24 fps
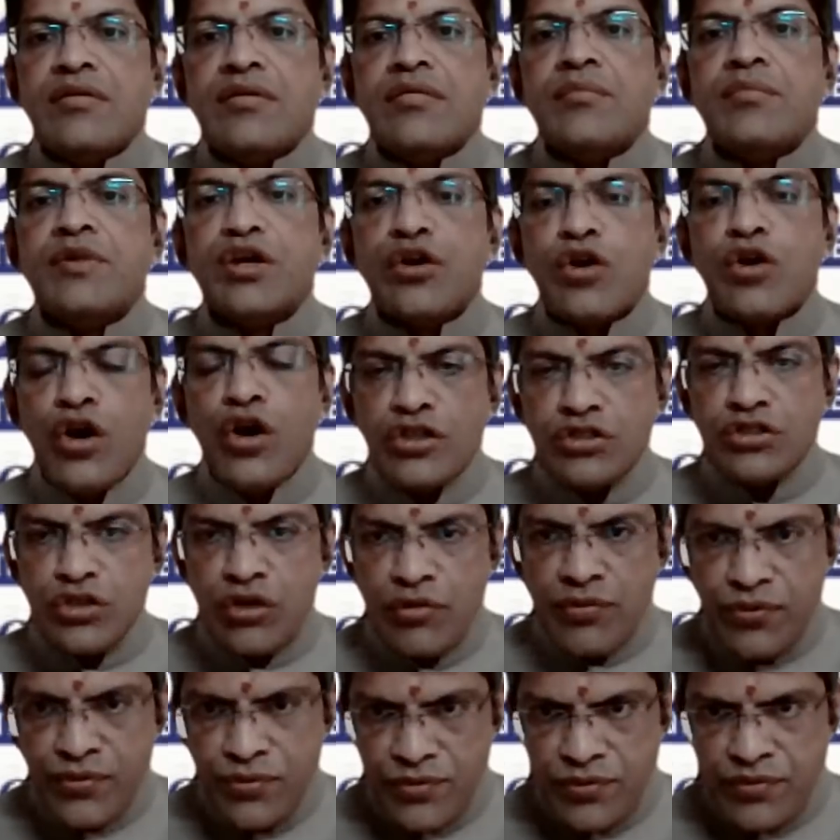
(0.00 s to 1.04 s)
because
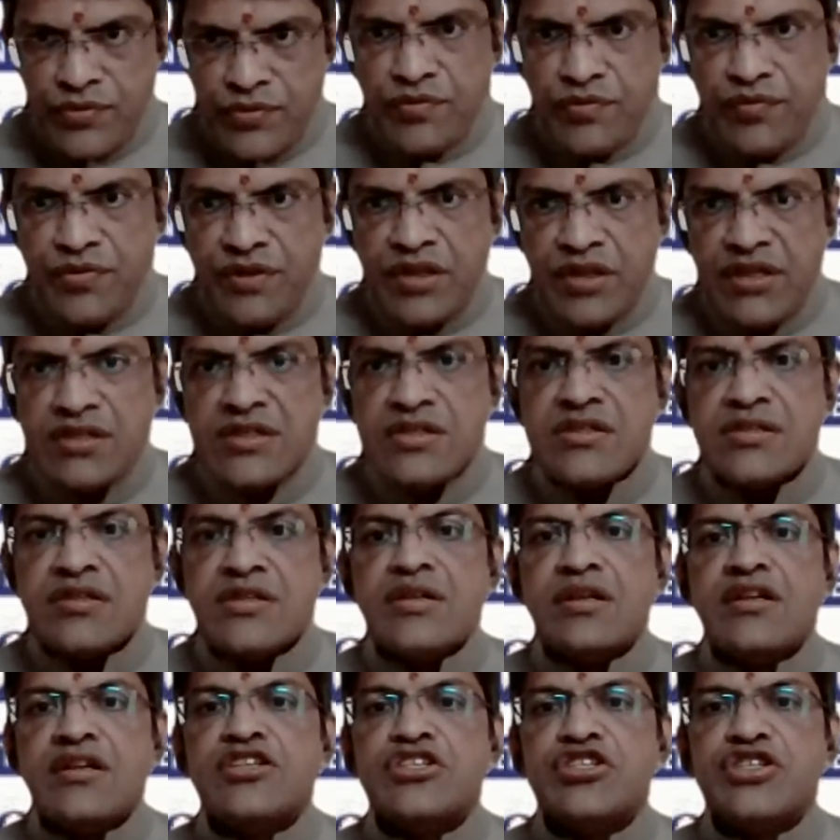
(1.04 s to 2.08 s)
of this
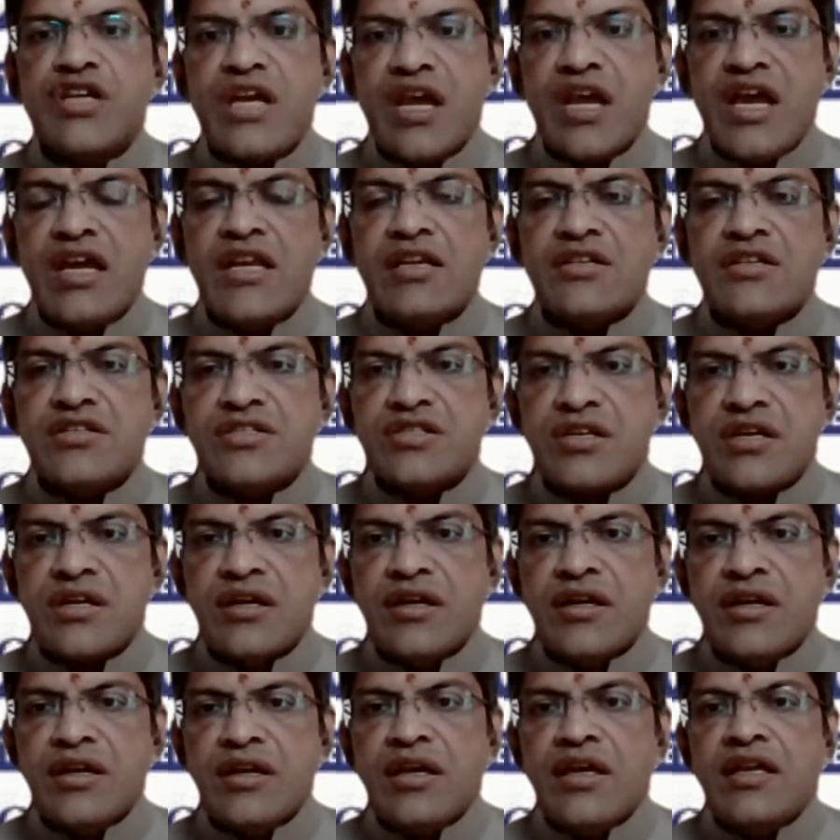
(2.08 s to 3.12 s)
change
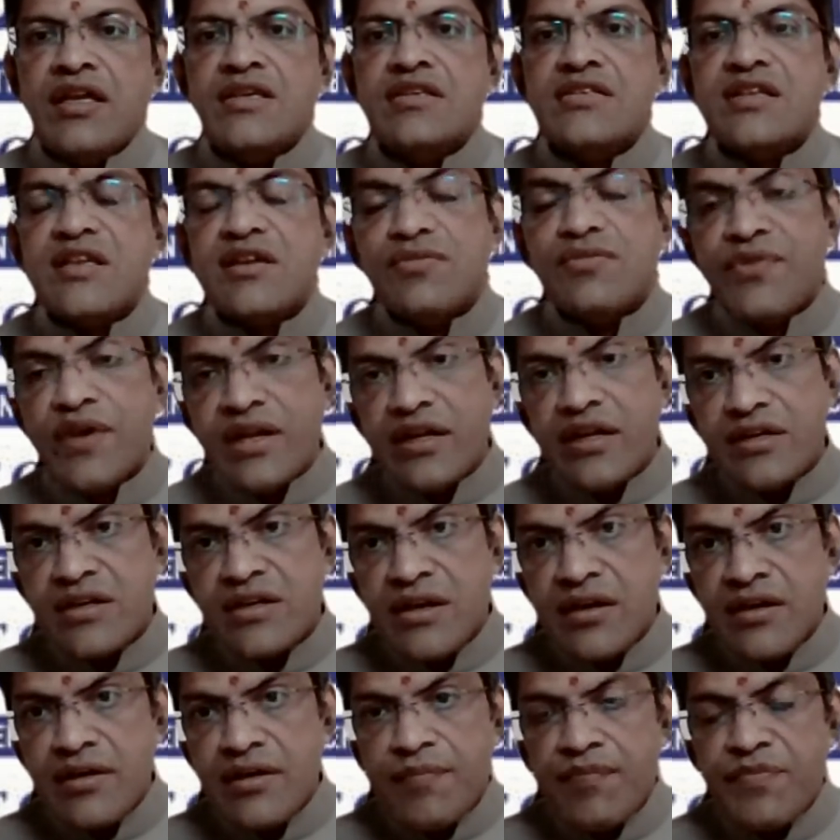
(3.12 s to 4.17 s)
is
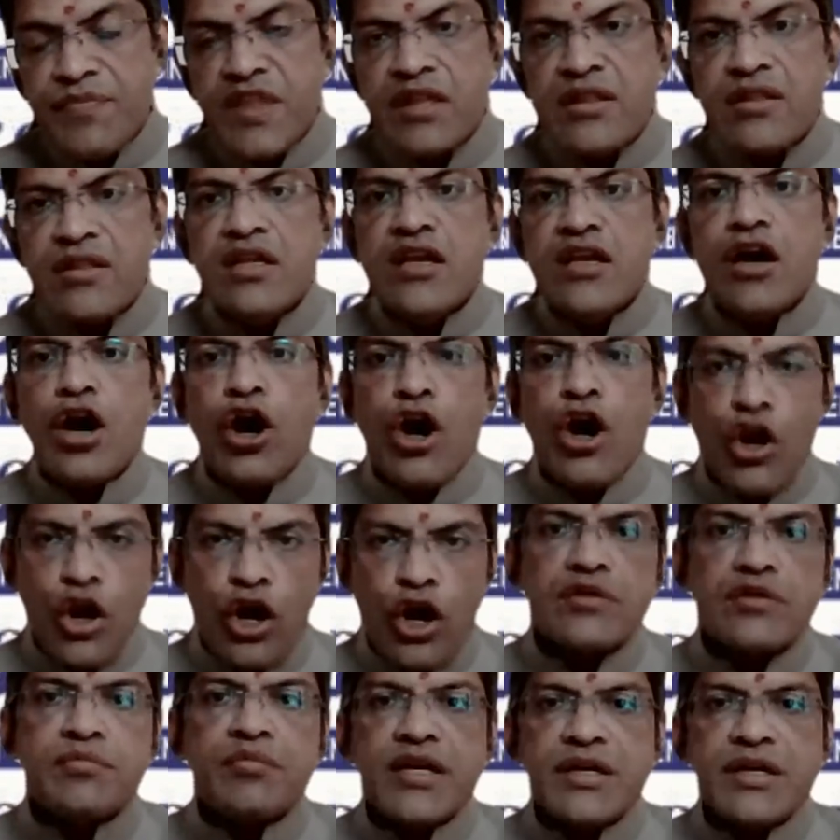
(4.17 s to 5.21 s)
effected in the
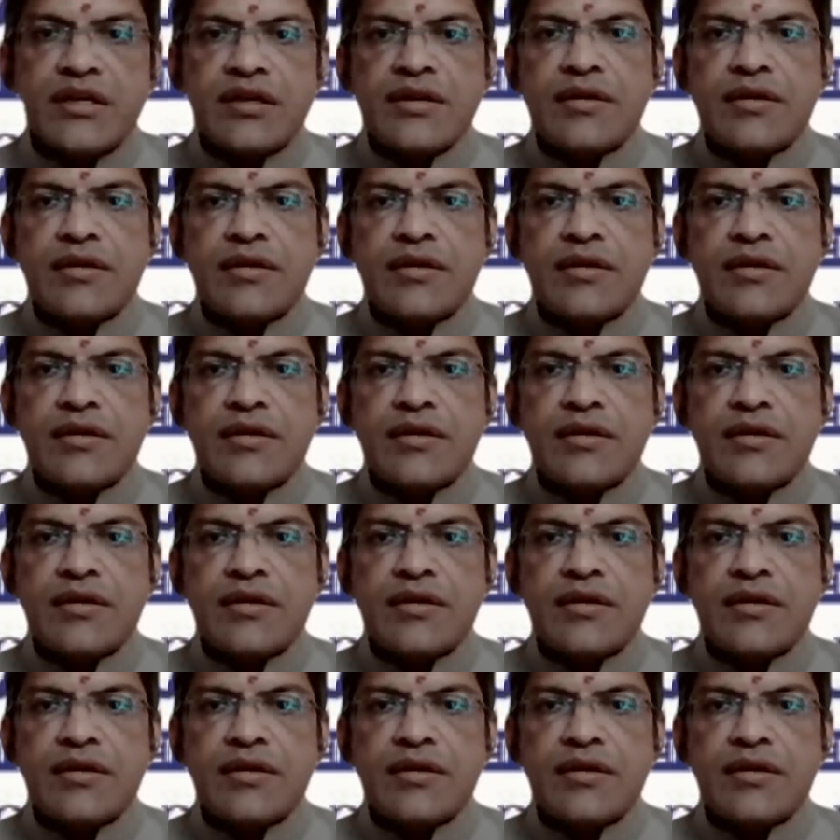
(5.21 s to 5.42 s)
allotment.